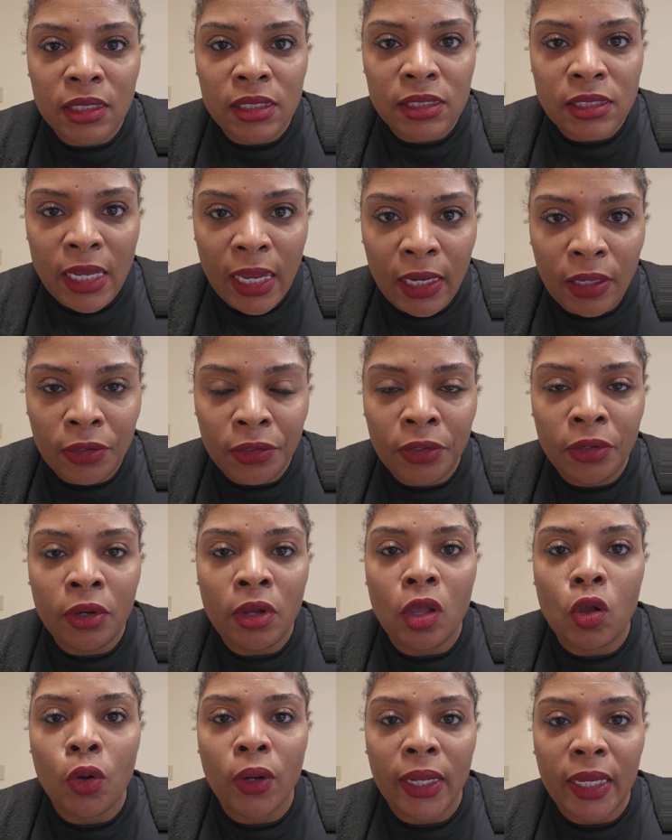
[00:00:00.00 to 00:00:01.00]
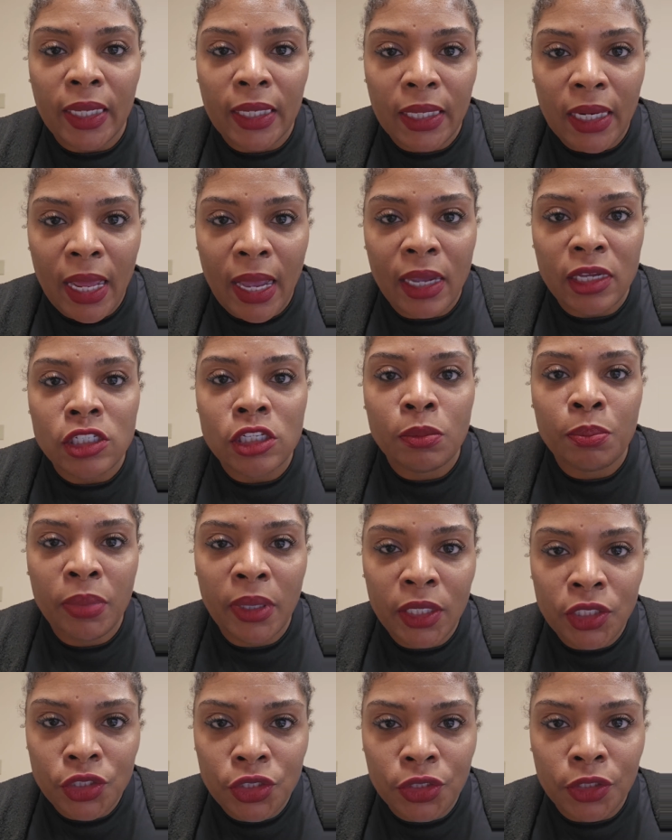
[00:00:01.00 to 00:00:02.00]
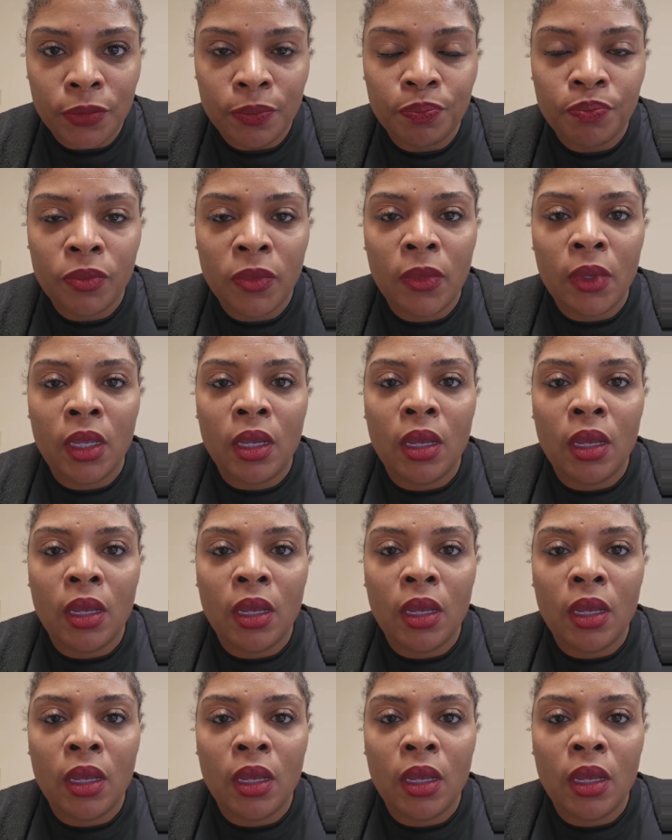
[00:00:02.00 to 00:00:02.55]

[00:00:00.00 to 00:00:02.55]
container or a glass pitcher.